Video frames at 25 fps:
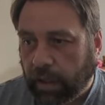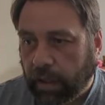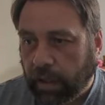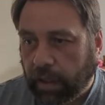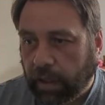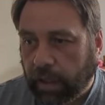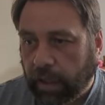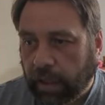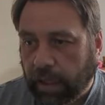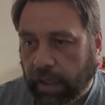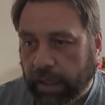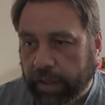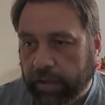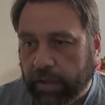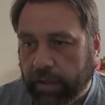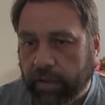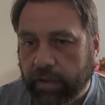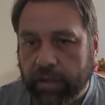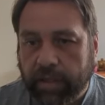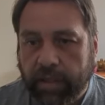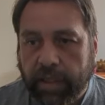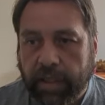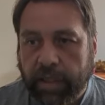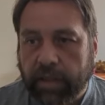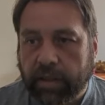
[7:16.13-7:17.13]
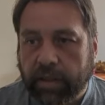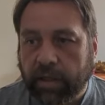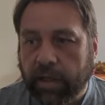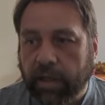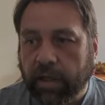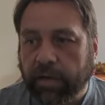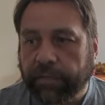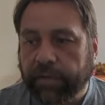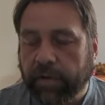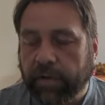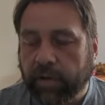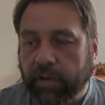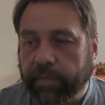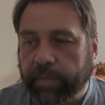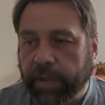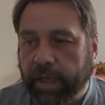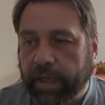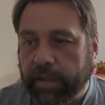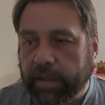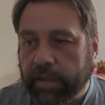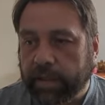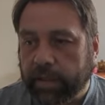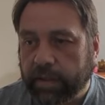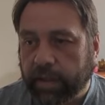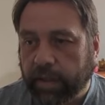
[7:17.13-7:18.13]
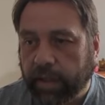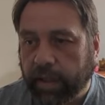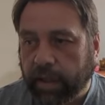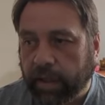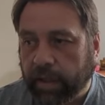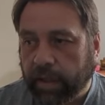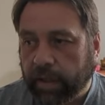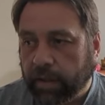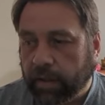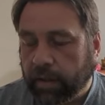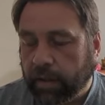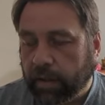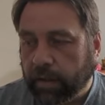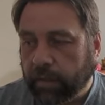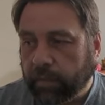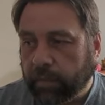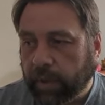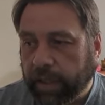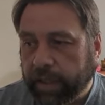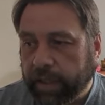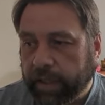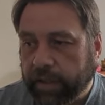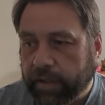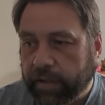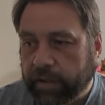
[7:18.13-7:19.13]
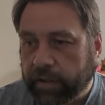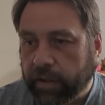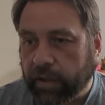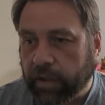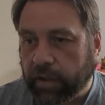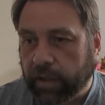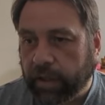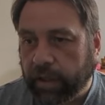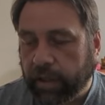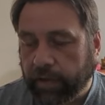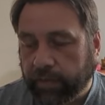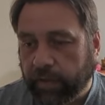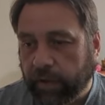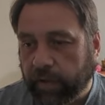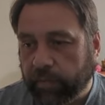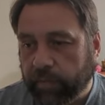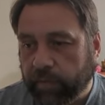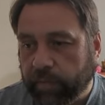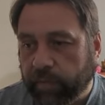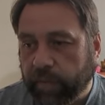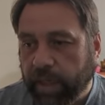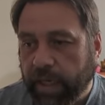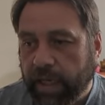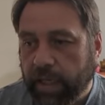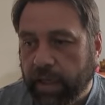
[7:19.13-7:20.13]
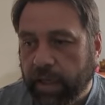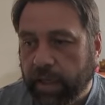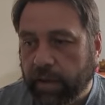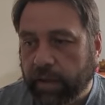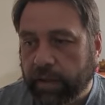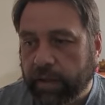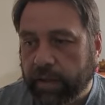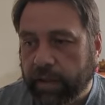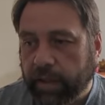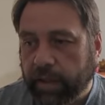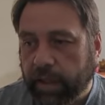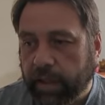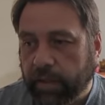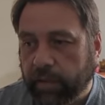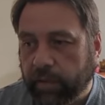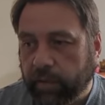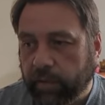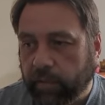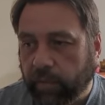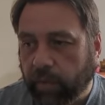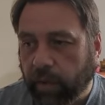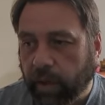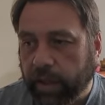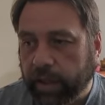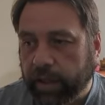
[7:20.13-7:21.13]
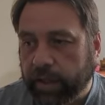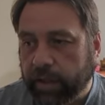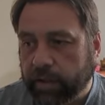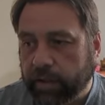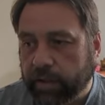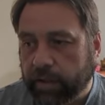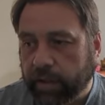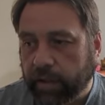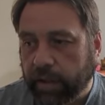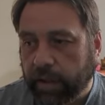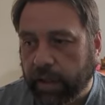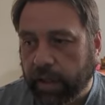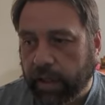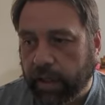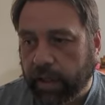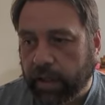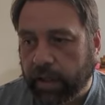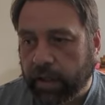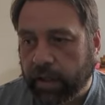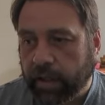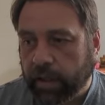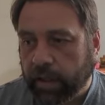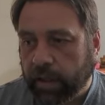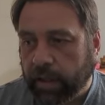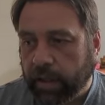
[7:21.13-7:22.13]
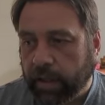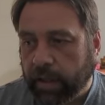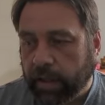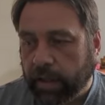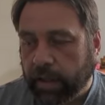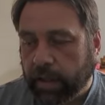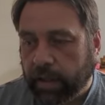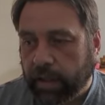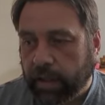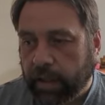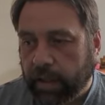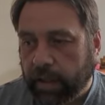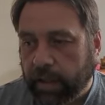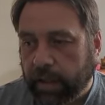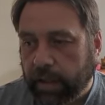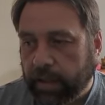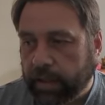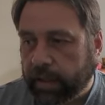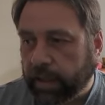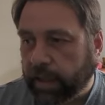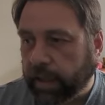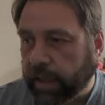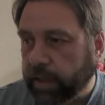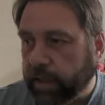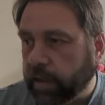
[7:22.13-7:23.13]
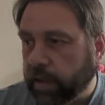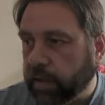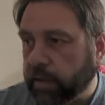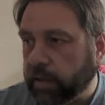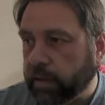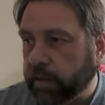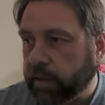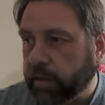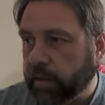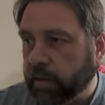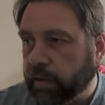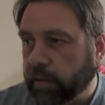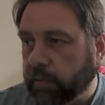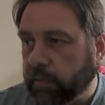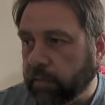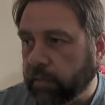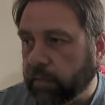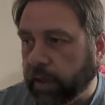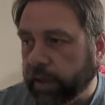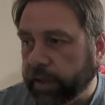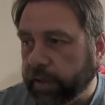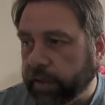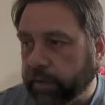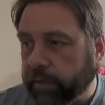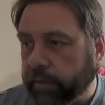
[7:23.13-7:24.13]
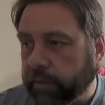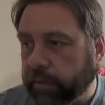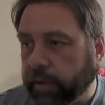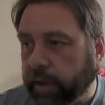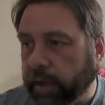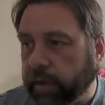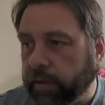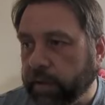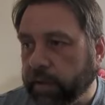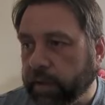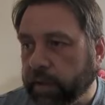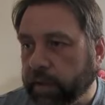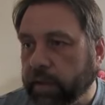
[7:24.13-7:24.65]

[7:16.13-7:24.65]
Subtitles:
and you can see there's only a few spaces there. My concern, if it was me going to stay, my concern here is that you're right on the road.